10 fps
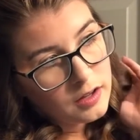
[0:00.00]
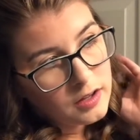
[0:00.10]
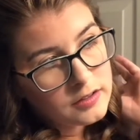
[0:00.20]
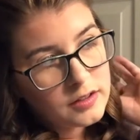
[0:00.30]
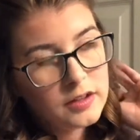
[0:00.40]

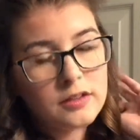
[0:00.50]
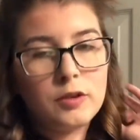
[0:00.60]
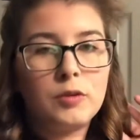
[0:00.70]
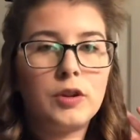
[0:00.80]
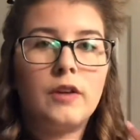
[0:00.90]
It's easy
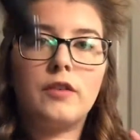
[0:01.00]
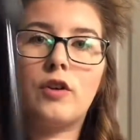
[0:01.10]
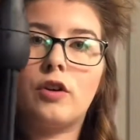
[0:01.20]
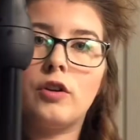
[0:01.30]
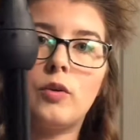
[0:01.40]
when you have your
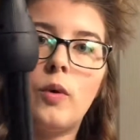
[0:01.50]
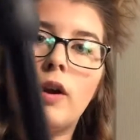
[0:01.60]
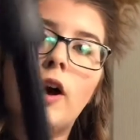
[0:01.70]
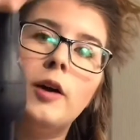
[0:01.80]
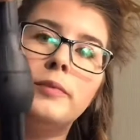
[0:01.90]
curling
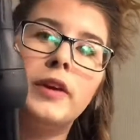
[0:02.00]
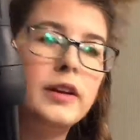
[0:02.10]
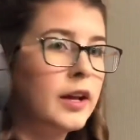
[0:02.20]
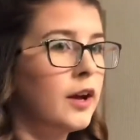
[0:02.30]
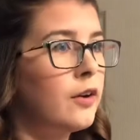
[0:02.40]
wand upside
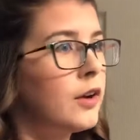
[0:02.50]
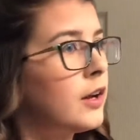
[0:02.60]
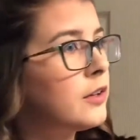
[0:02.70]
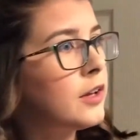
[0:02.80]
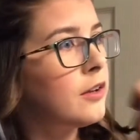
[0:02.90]
down and
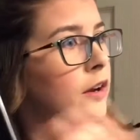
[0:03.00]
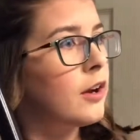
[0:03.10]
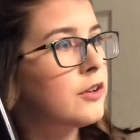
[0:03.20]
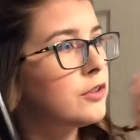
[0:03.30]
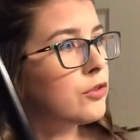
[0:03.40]
you take your hair
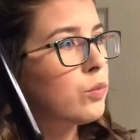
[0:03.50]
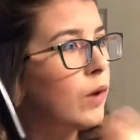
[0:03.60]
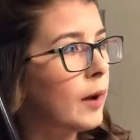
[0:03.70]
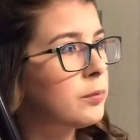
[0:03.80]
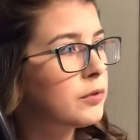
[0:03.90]
and you just
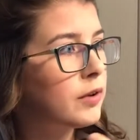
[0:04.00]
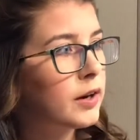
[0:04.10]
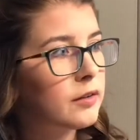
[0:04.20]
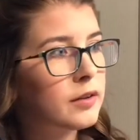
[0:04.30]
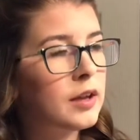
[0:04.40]
wrap it
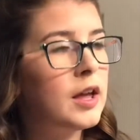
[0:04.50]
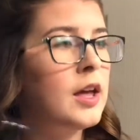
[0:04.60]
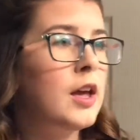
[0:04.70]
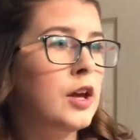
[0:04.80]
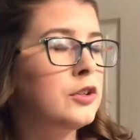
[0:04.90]
around.
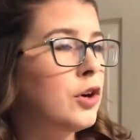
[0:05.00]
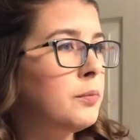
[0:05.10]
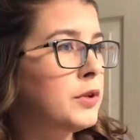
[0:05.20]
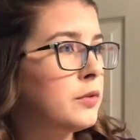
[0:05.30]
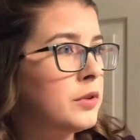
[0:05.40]
Don't
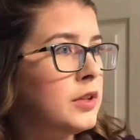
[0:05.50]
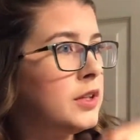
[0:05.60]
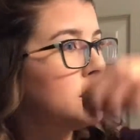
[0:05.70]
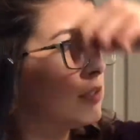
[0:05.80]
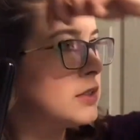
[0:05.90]
be doing
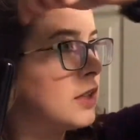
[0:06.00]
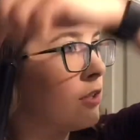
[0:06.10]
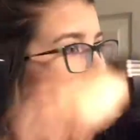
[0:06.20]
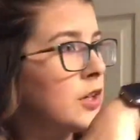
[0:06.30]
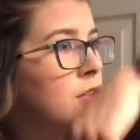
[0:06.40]
this
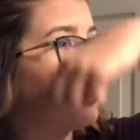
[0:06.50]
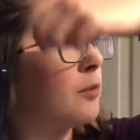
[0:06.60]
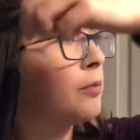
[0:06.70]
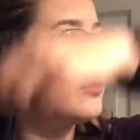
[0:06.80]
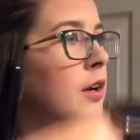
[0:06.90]
and trying to wrap
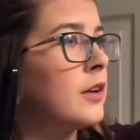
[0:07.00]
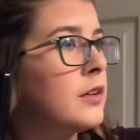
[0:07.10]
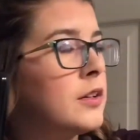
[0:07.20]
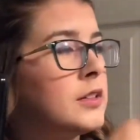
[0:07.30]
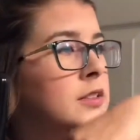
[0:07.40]
it
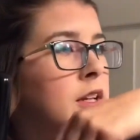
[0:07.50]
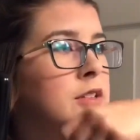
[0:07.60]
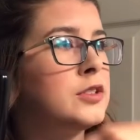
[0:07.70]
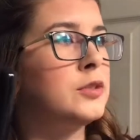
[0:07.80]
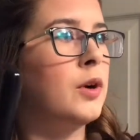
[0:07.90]
around because then
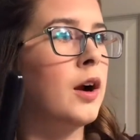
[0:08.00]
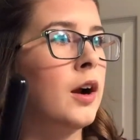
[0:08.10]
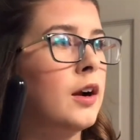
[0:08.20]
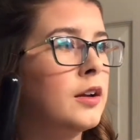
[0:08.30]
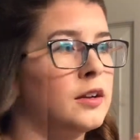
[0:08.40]
it's too
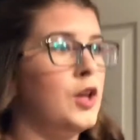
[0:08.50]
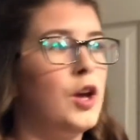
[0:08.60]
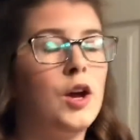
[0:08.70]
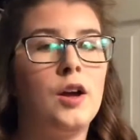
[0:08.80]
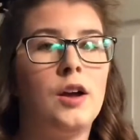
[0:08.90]
hard.
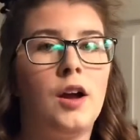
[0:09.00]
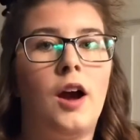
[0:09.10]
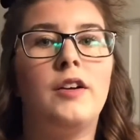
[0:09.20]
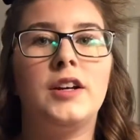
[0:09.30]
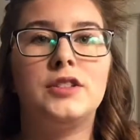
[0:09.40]

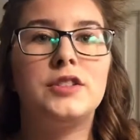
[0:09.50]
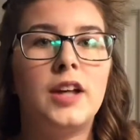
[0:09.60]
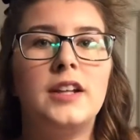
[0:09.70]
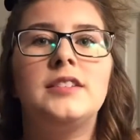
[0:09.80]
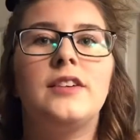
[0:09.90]
Alright, so
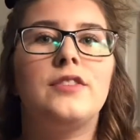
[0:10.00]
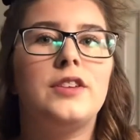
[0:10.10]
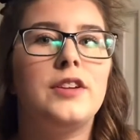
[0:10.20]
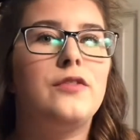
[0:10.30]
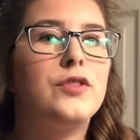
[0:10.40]
that is
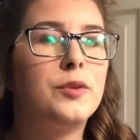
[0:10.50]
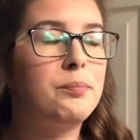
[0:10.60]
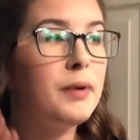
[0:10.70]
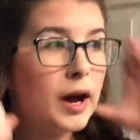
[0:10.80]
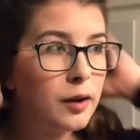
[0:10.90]
everything for the
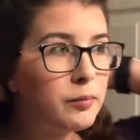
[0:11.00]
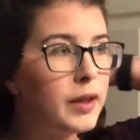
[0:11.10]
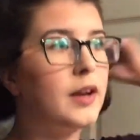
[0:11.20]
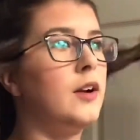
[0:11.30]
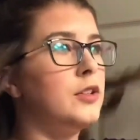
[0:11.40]
bottom
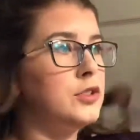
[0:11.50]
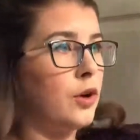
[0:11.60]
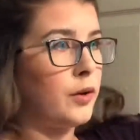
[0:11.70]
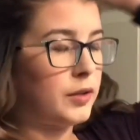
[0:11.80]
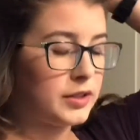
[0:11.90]
layer. So
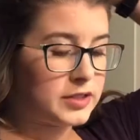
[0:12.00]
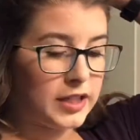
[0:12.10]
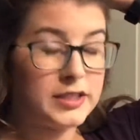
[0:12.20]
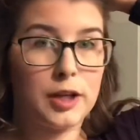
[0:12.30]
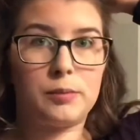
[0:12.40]
I'm going to
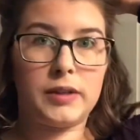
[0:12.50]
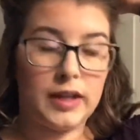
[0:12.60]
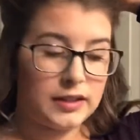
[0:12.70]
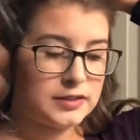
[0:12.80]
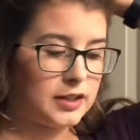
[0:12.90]
take down my next